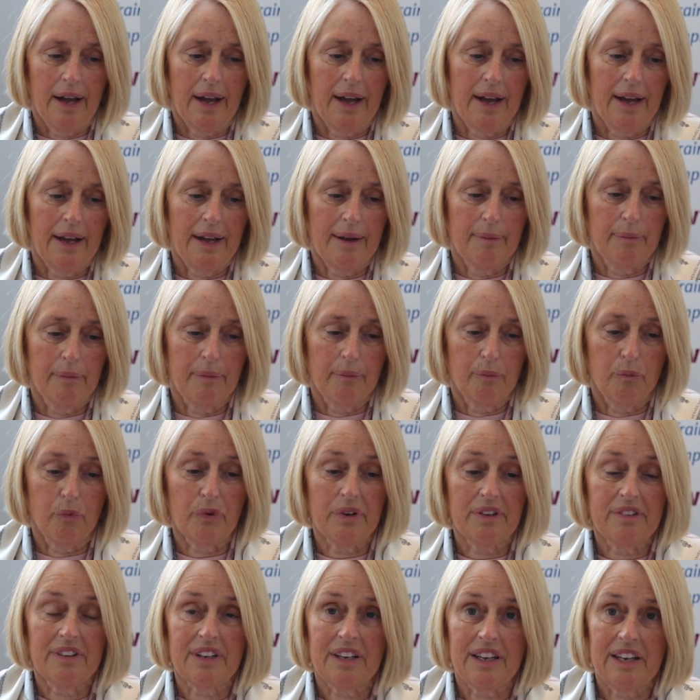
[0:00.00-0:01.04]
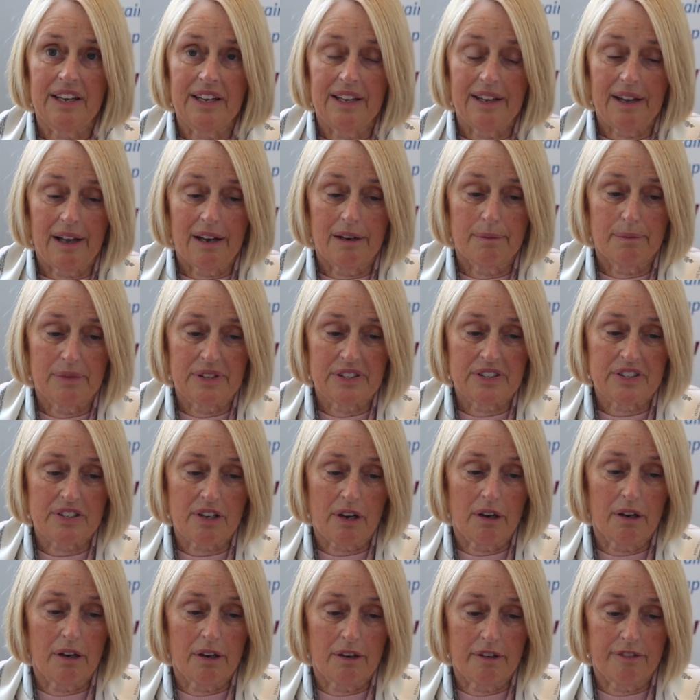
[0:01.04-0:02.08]
One of the key elements
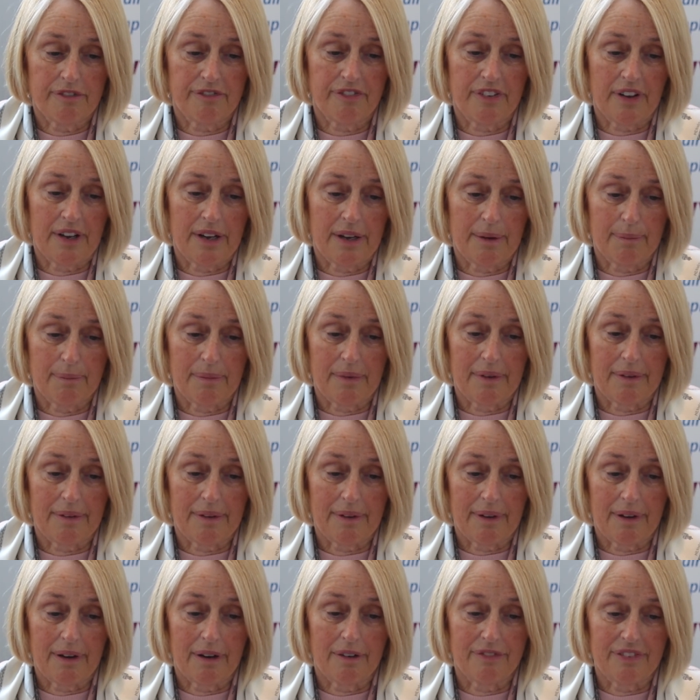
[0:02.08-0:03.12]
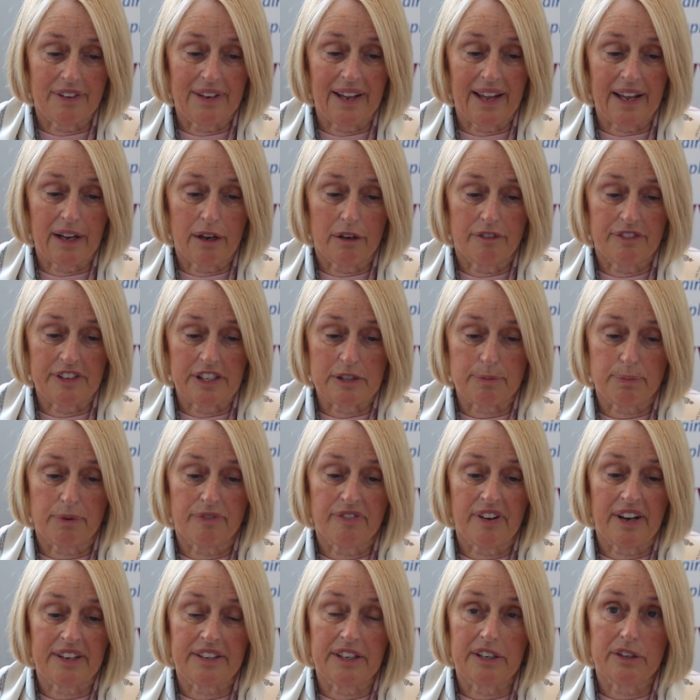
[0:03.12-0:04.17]
of a layoff is
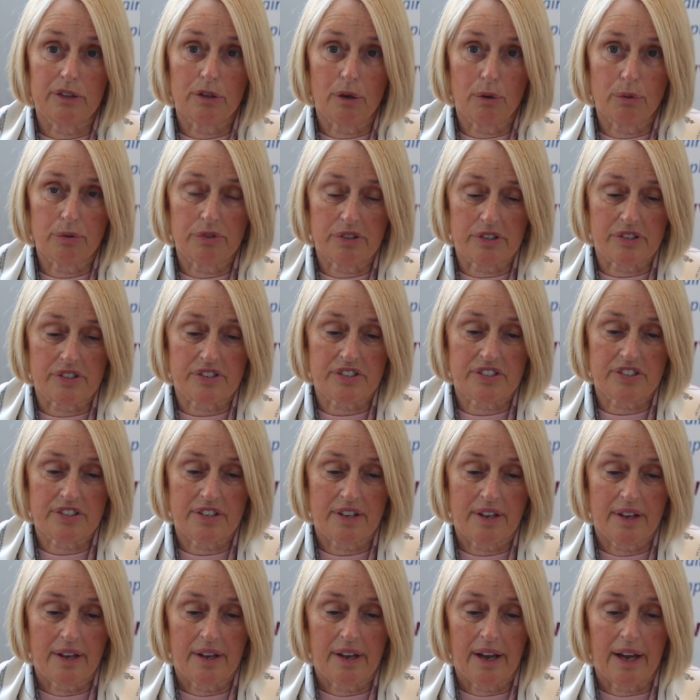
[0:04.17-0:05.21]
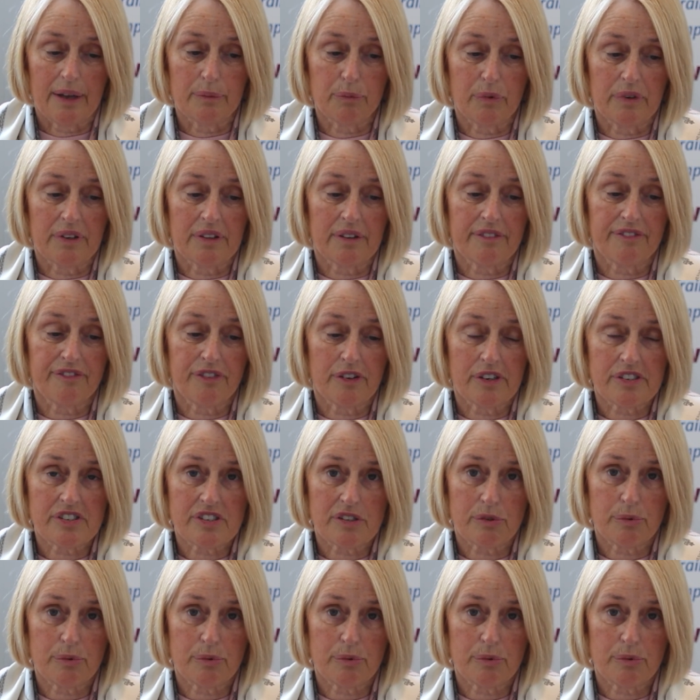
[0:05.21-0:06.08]
providing notice, and one of the first